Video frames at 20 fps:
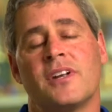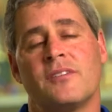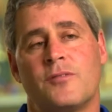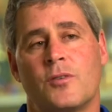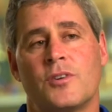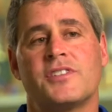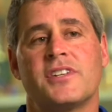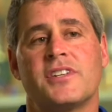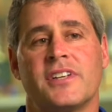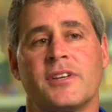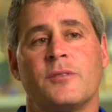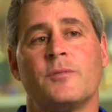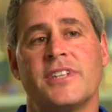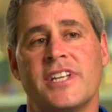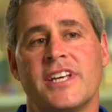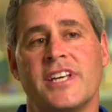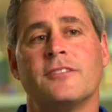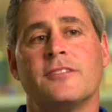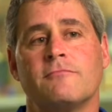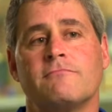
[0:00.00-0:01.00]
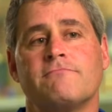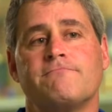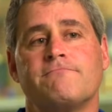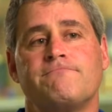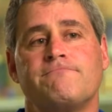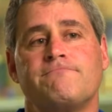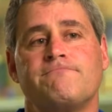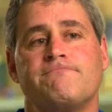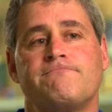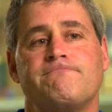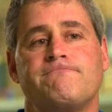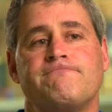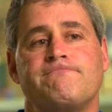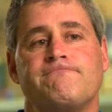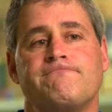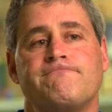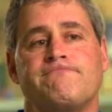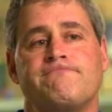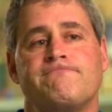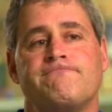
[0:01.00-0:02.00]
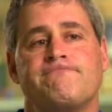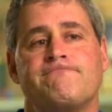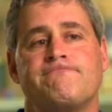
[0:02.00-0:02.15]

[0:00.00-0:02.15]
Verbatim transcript: but unfortunately we didn't. After